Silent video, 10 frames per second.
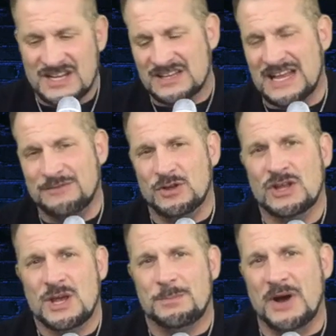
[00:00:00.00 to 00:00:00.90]
level.
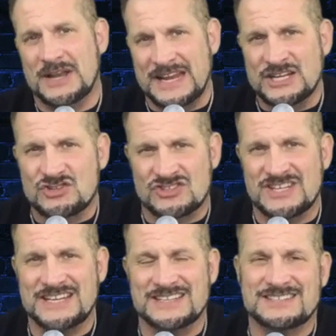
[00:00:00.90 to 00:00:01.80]
But
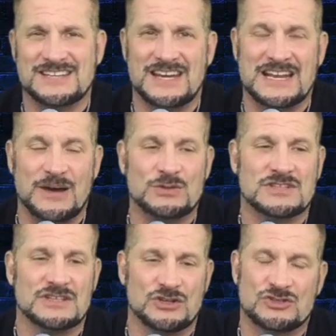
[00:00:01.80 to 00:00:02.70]
interesting to see, and I was
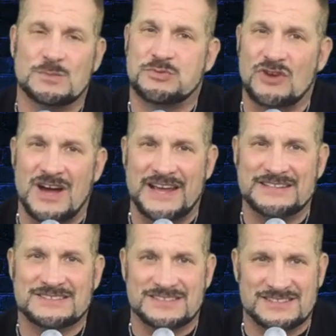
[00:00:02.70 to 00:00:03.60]
a little
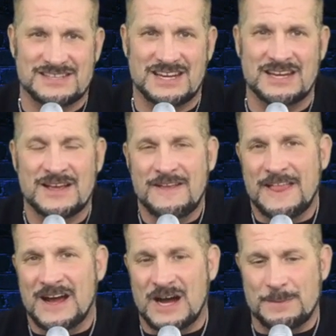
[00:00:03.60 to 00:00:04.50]
surprised to see
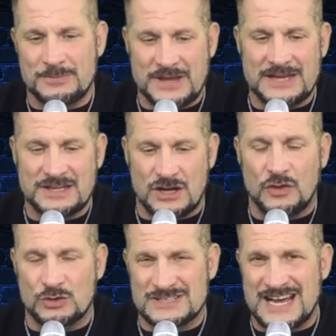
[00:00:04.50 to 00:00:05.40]
that, you know,
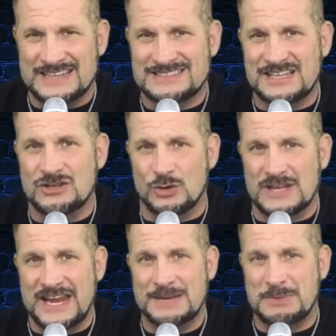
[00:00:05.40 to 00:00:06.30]
those guys did go
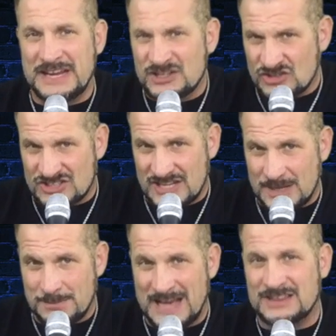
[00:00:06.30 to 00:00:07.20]
late. But
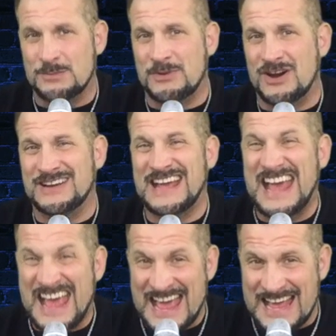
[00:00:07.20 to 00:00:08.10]
interesting, Mettlenberger
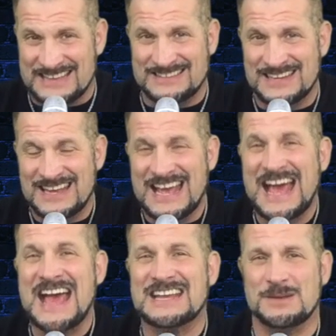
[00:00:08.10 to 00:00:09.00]
and
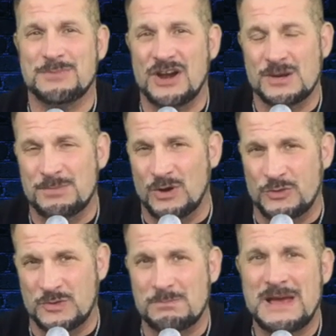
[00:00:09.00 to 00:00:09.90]
Hackenberg,
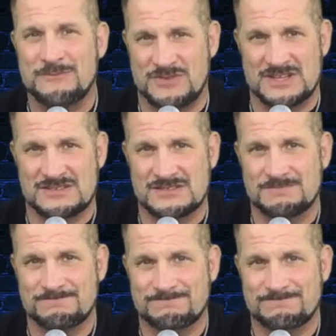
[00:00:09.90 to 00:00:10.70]
both with Memphis.